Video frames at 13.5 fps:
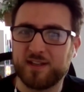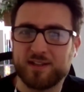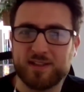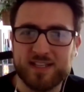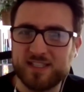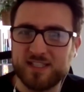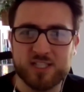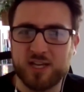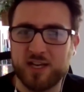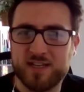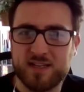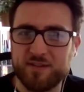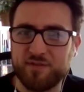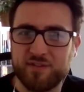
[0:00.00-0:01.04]
This has
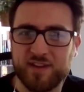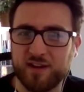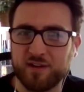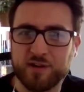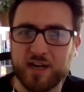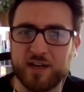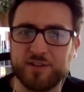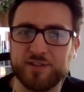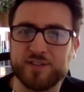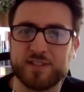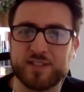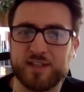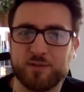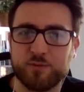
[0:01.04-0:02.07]
turned everything around.
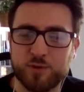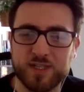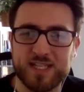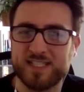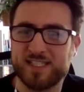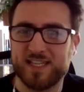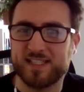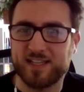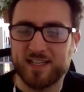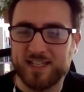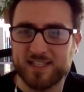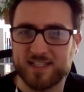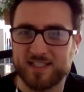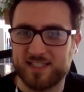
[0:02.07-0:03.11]
What is this? I
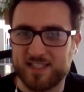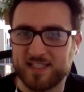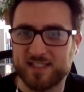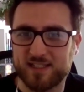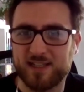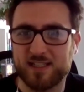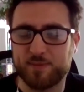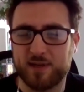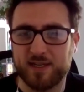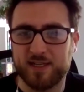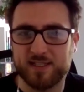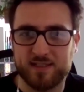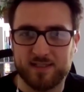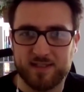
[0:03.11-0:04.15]
need to understand the science behind
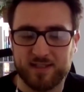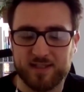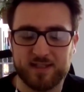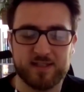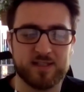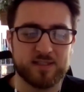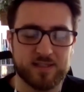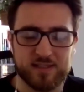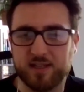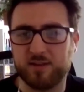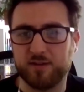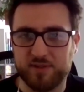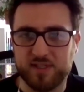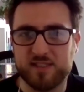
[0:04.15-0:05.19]
this. And so I started
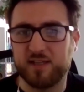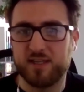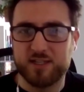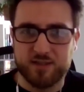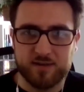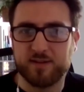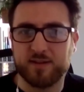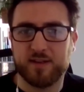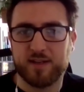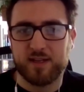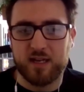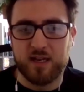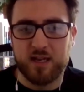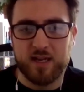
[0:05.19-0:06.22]
doing research and
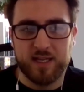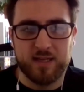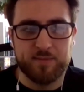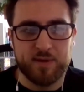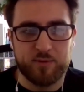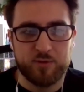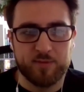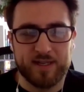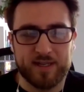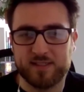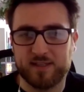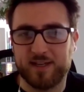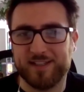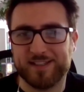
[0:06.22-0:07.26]
learning a bit more about the
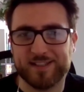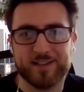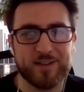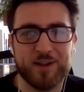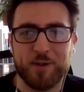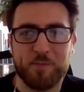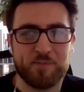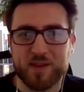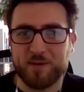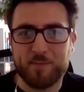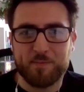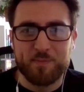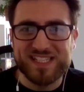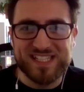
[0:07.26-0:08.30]
science,
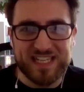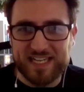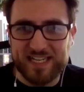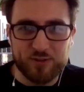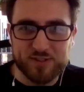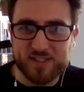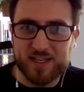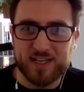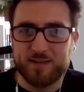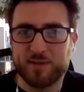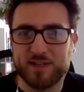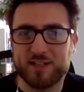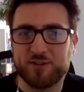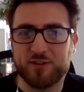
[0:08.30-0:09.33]
basically not studying
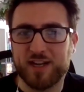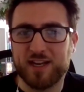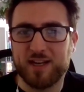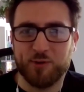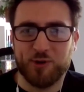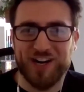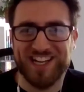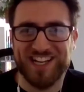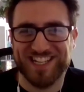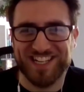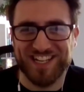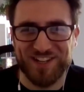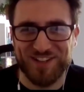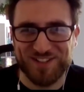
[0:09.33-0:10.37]
my degree anymore,
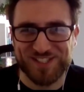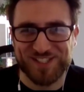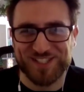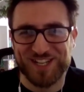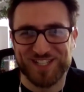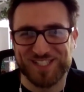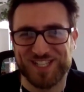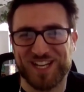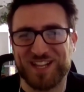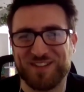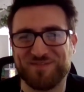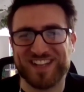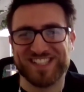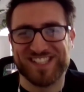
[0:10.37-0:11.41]
start
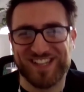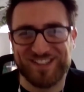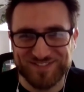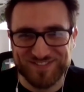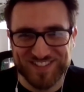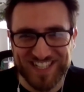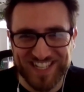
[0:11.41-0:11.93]
studying myself.